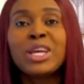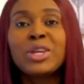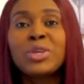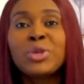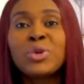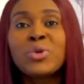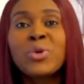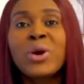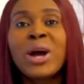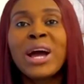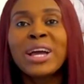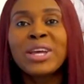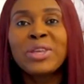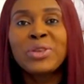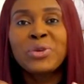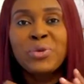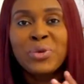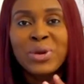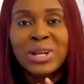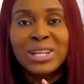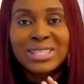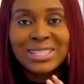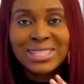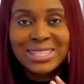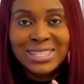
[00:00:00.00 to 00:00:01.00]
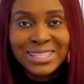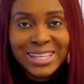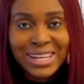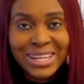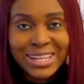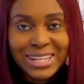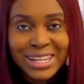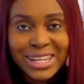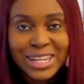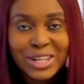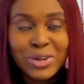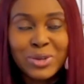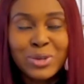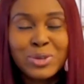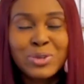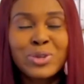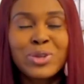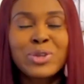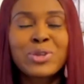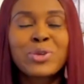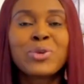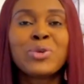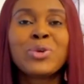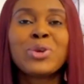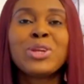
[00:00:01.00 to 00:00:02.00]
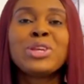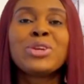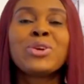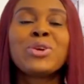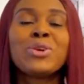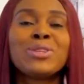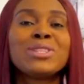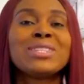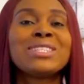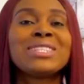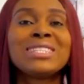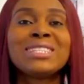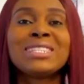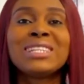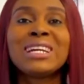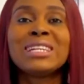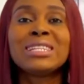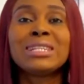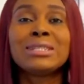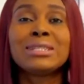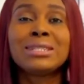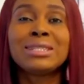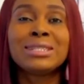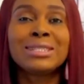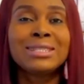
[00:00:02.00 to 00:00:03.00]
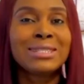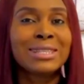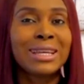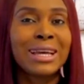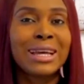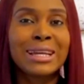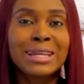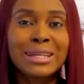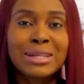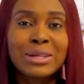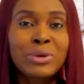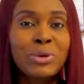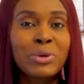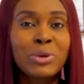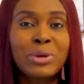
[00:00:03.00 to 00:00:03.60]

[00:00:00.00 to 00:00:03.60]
A UI UX designer does not only consider the design,